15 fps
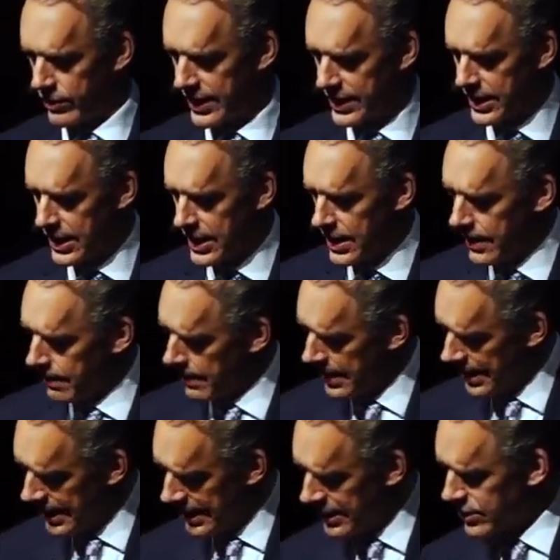And
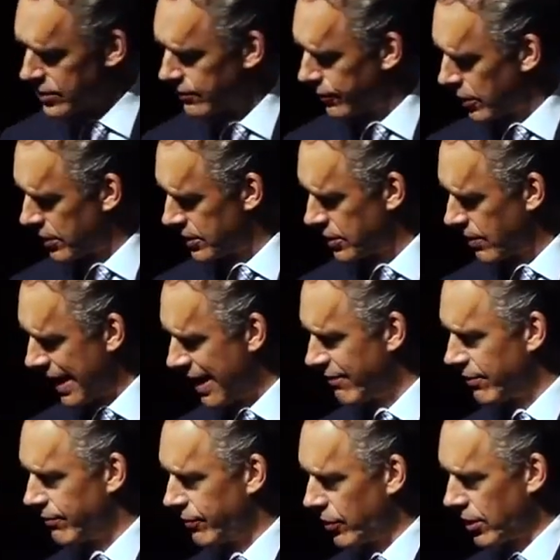insofar as you have
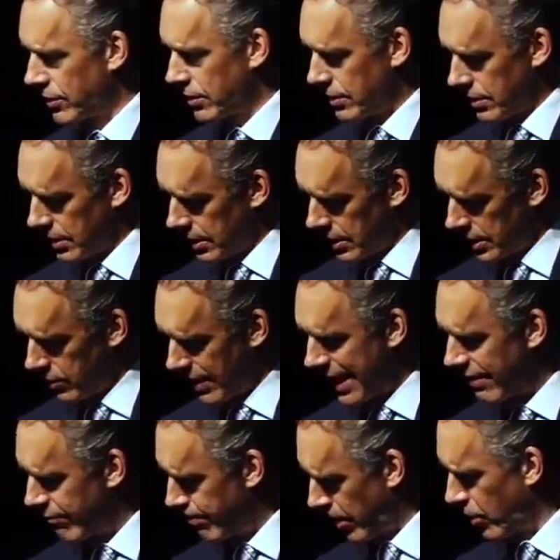a father, you
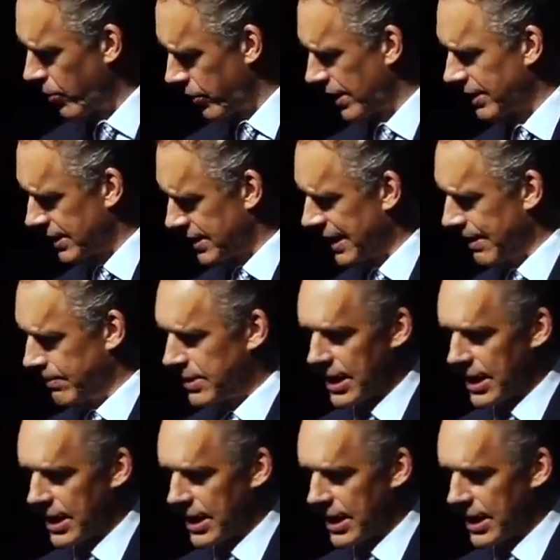have both at the same